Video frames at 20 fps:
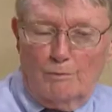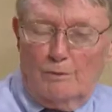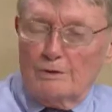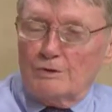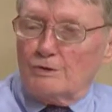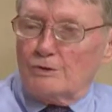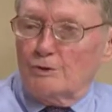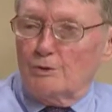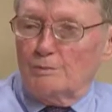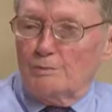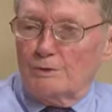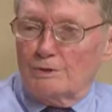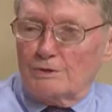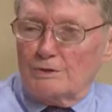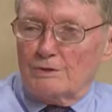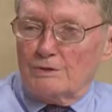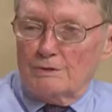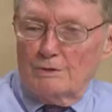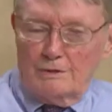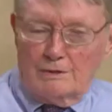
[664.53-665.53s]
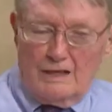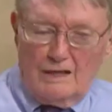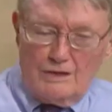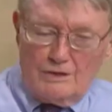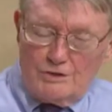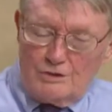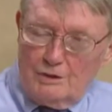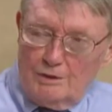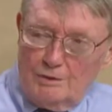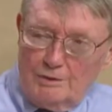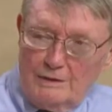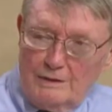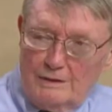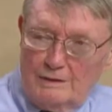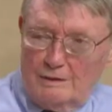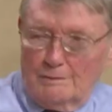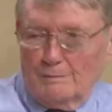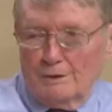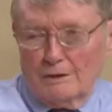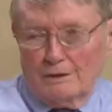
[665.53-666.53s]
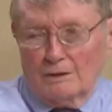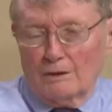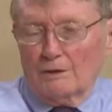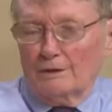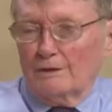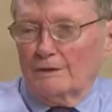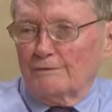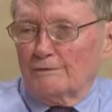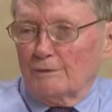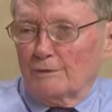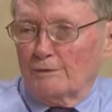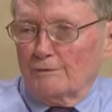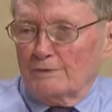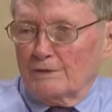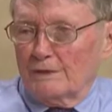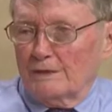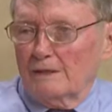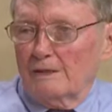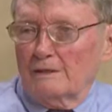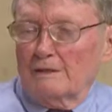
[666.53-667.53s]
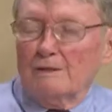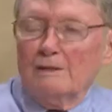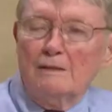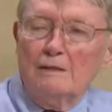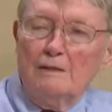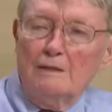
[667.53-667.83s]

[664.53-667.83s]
one soup is uh, like so here, but a little different over there.